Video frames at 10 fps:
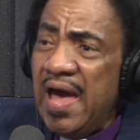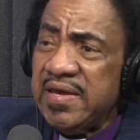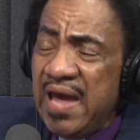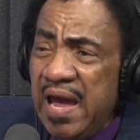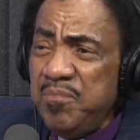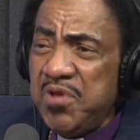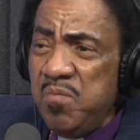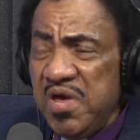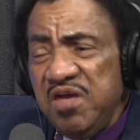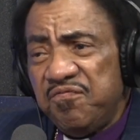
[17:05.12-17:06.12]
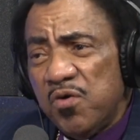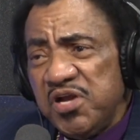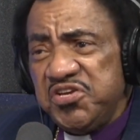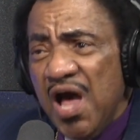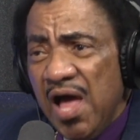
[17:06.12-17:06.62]
came to me for a
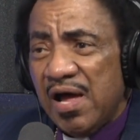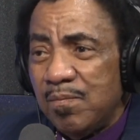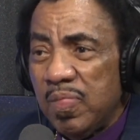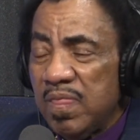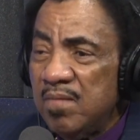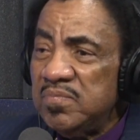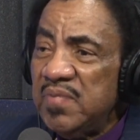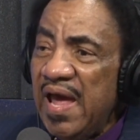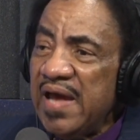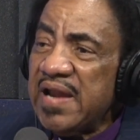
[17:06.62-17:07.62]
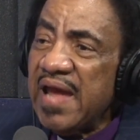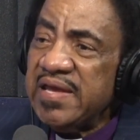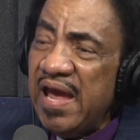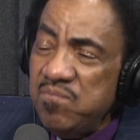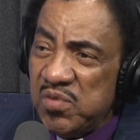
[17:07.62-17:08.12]
job, and I
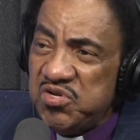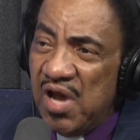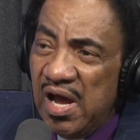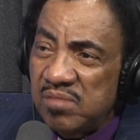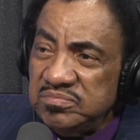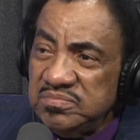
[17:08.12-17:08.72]
gave him a job.